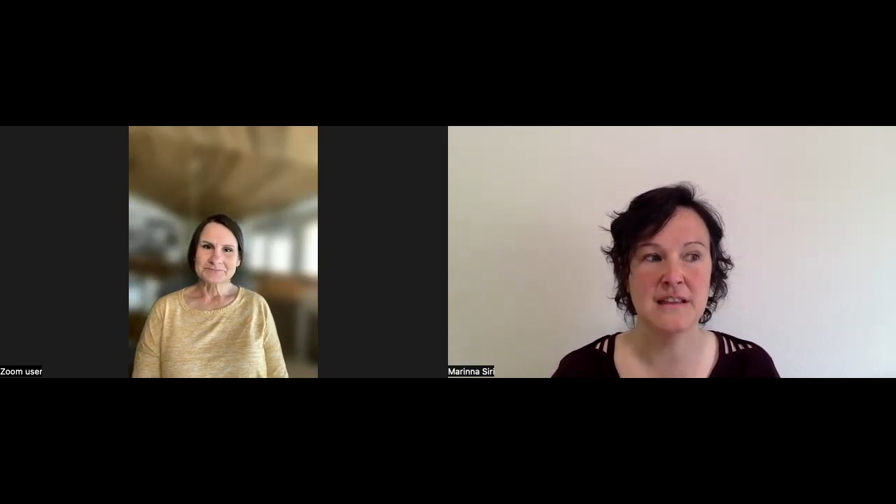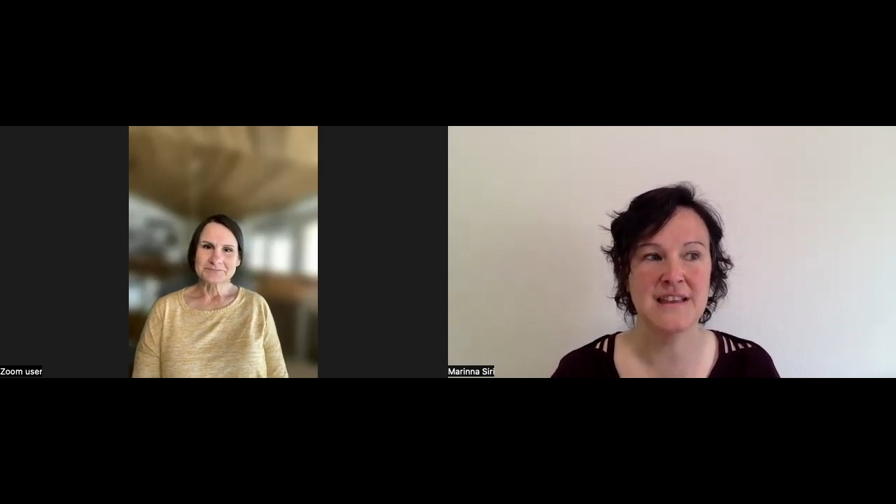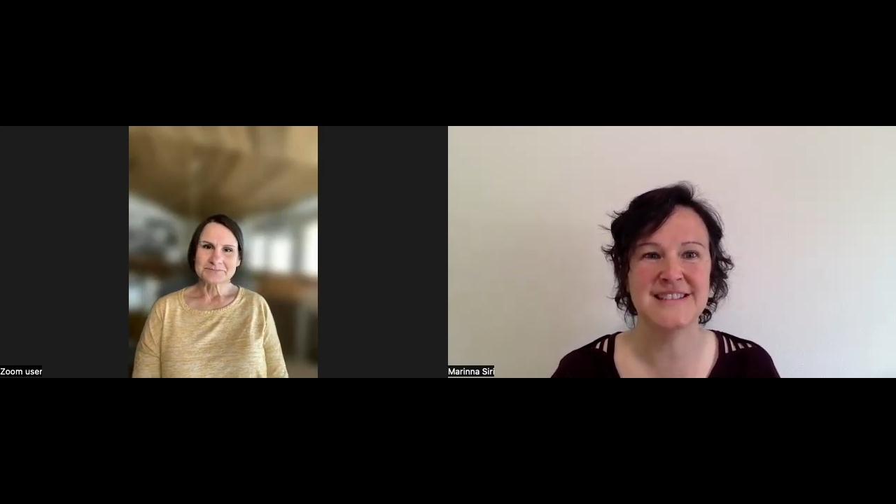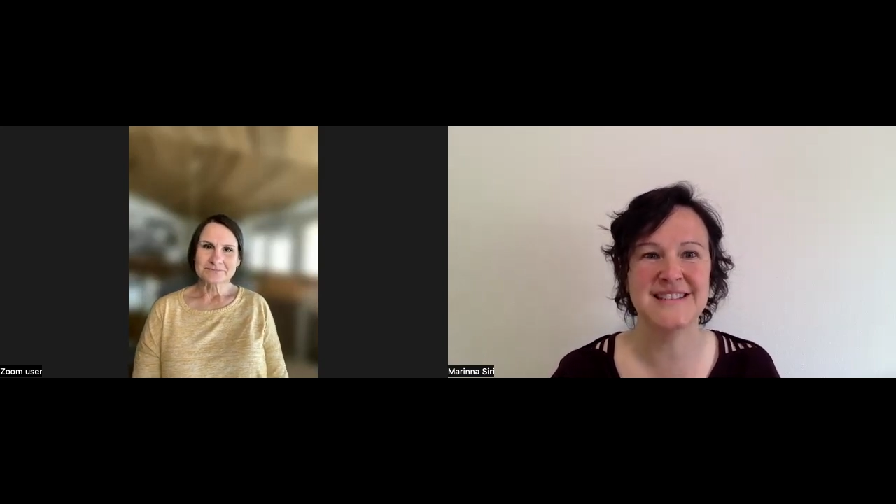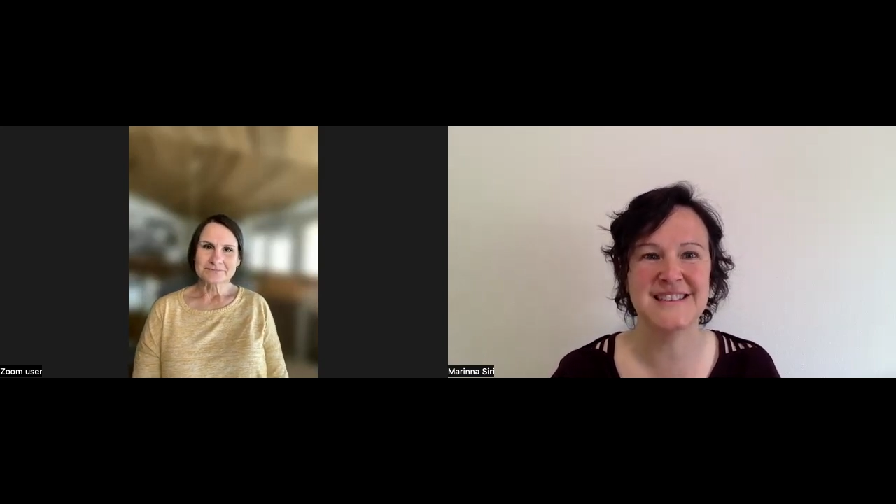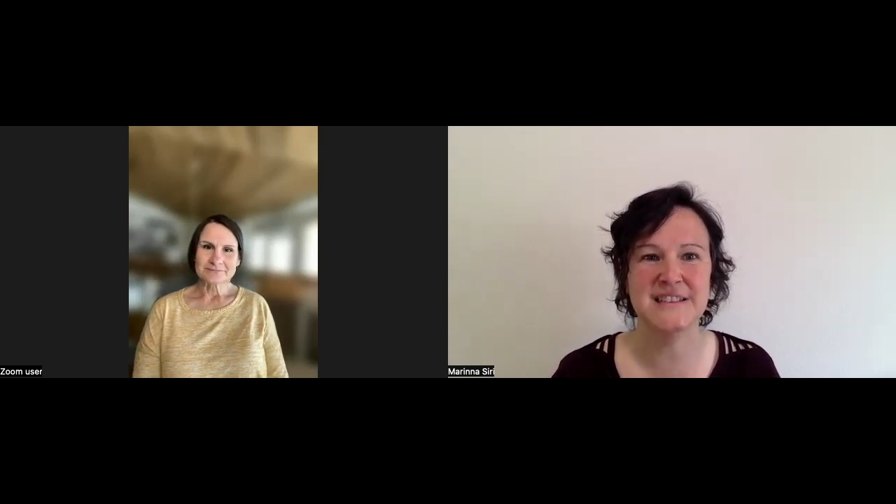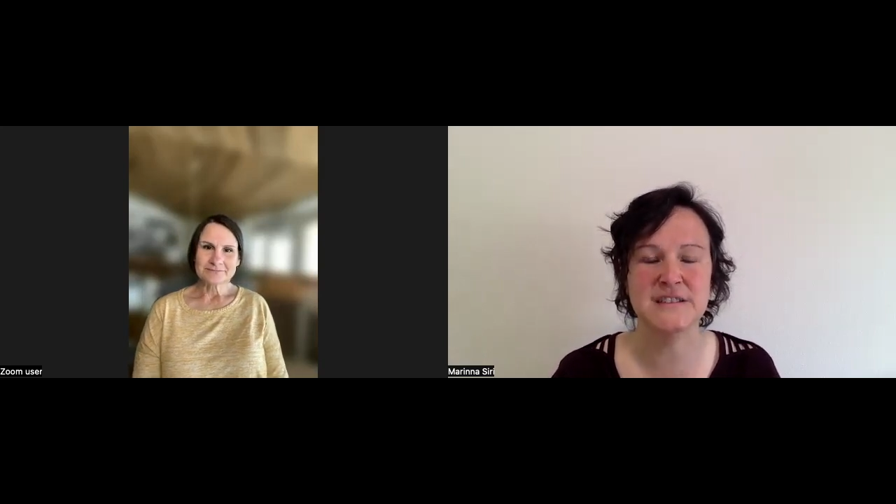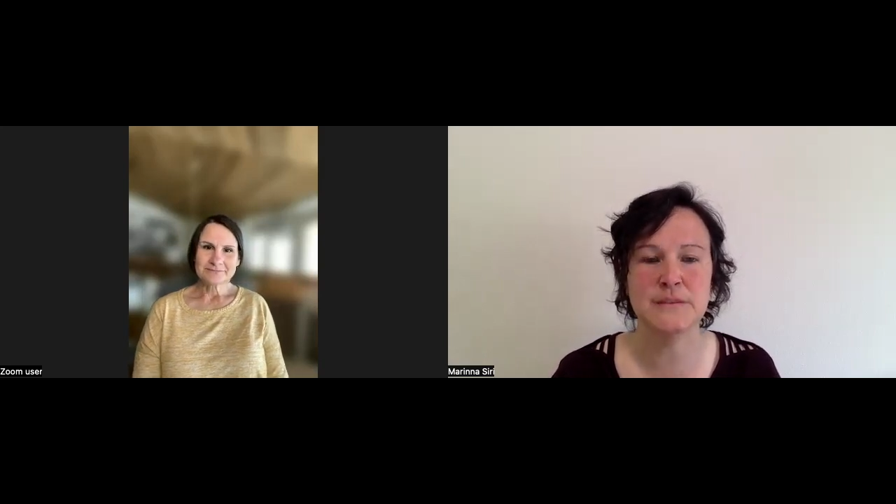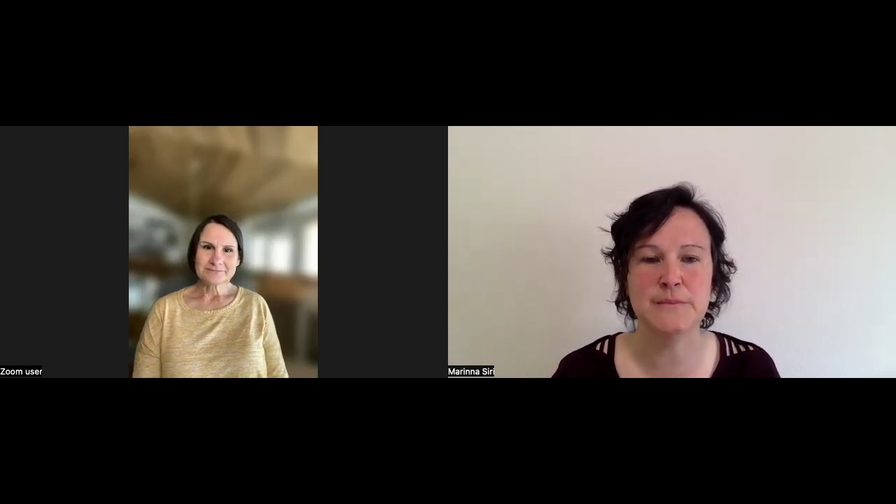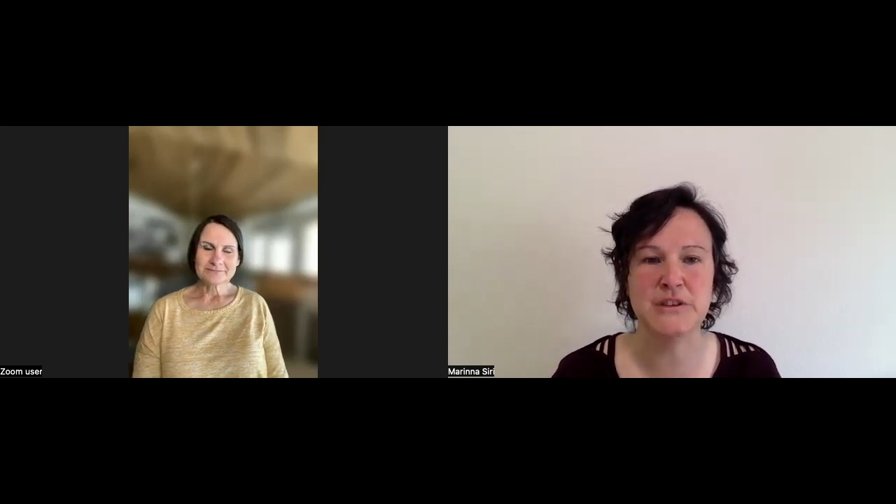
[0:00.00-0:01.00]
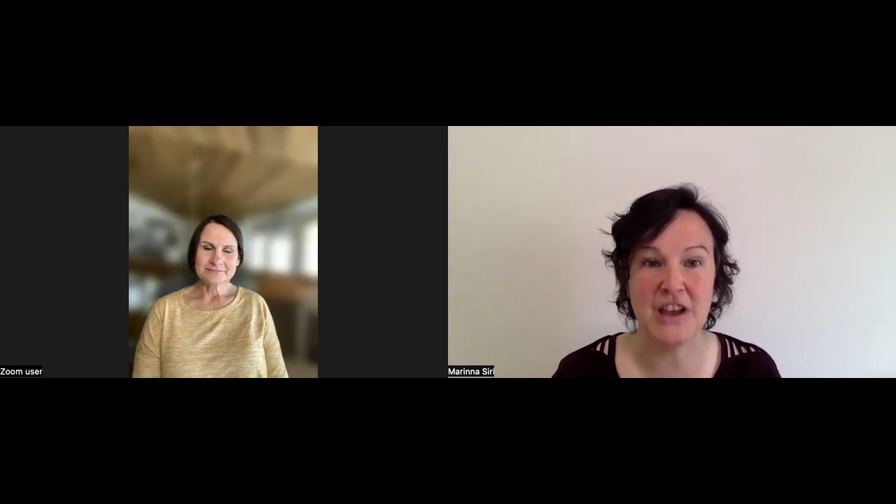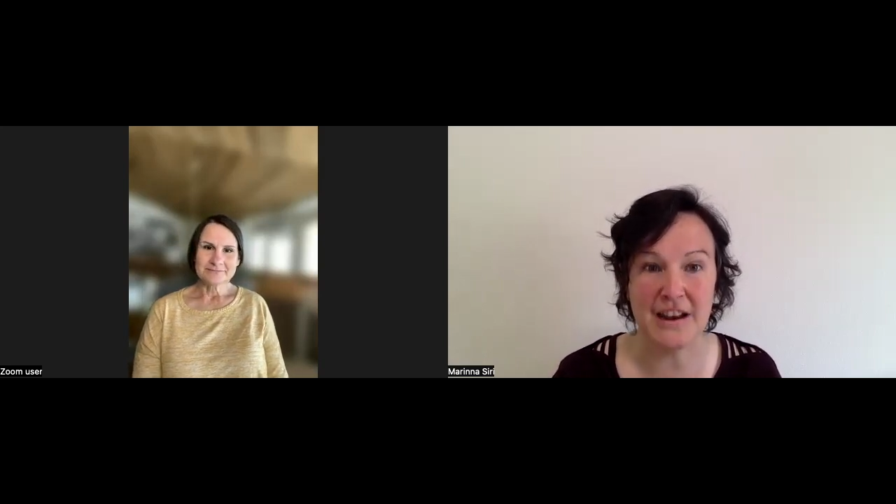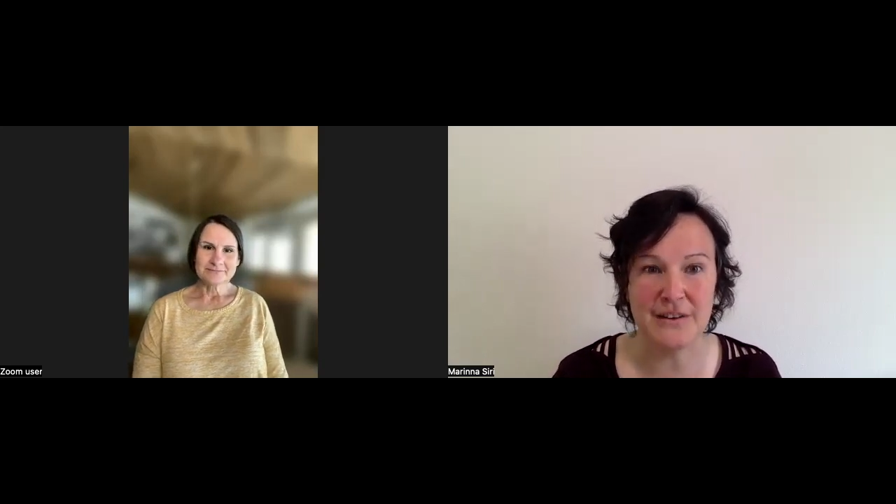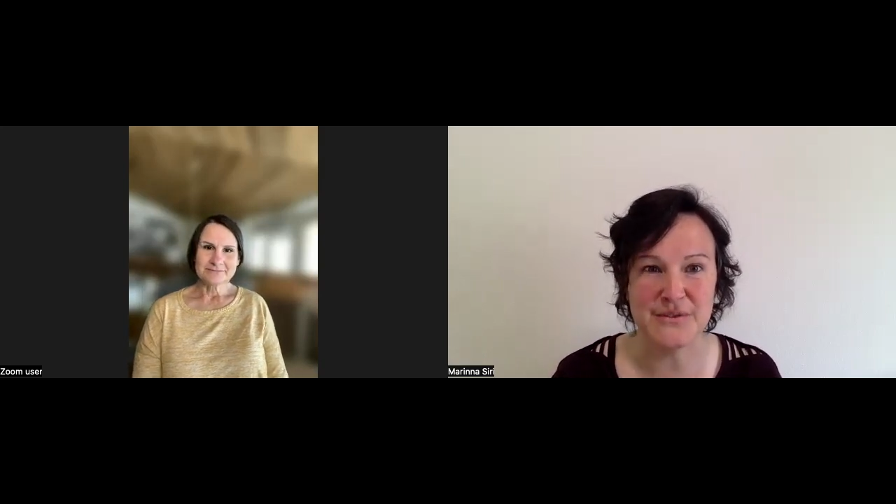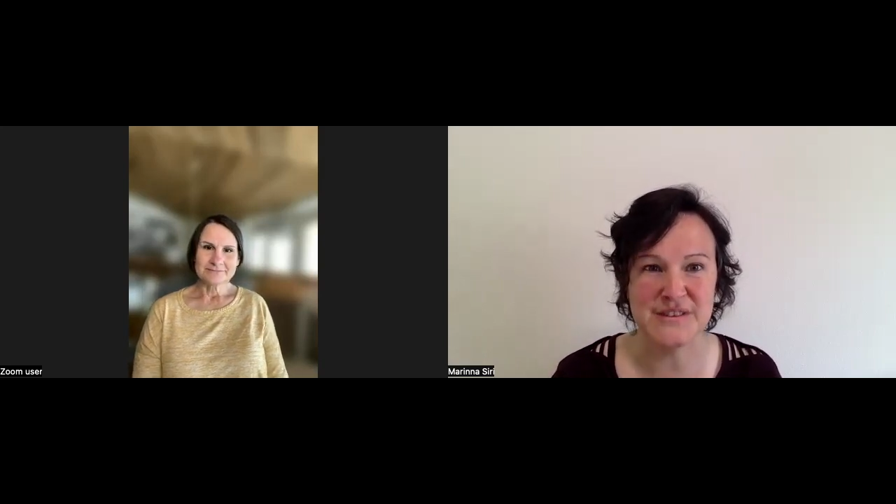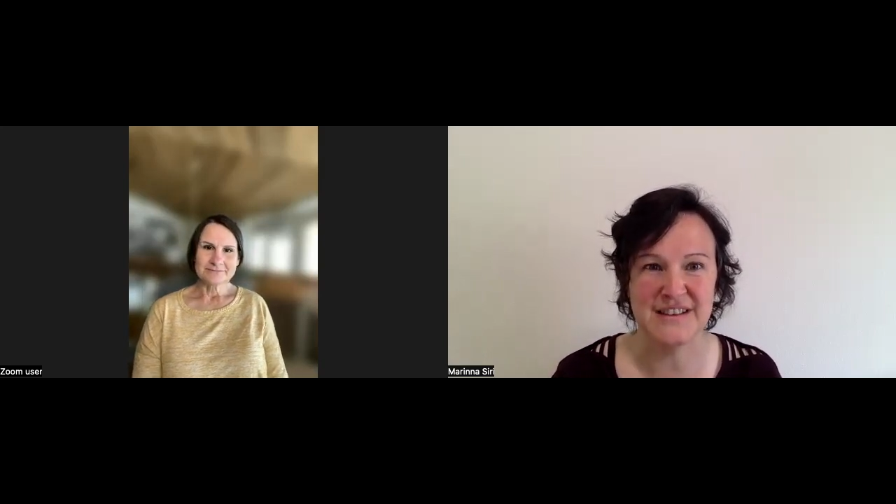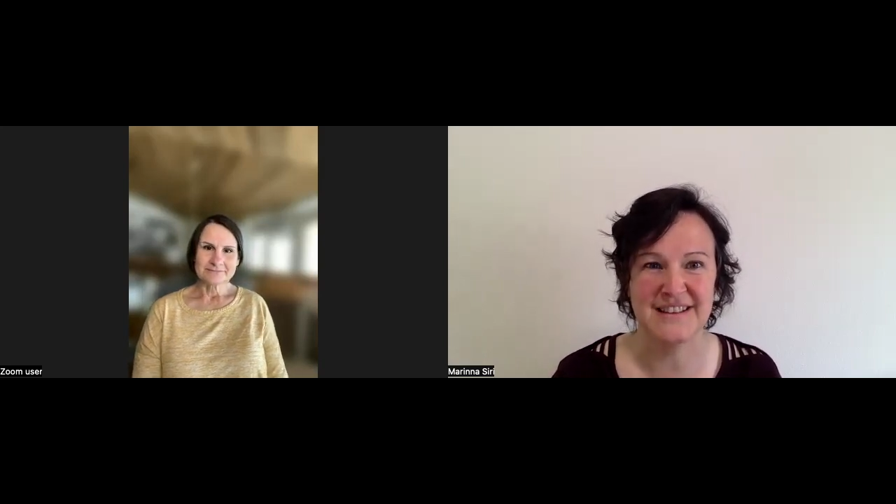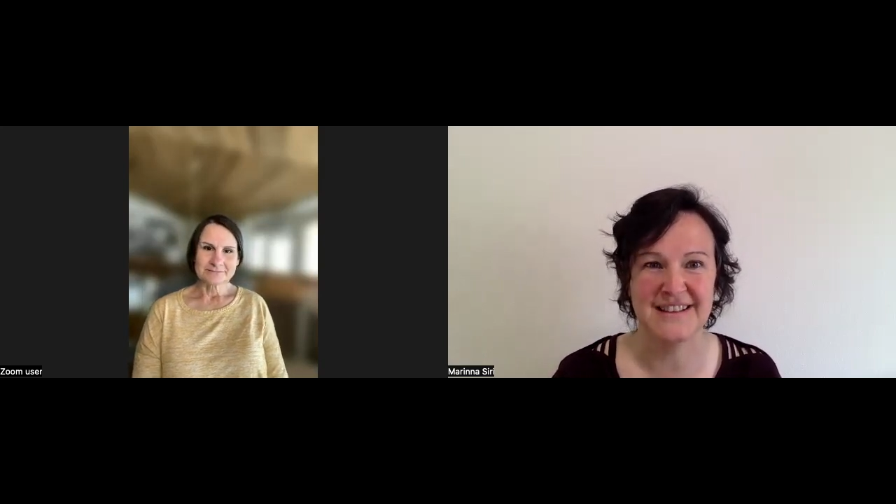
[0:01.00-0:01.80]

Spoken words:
they cease to be shadows.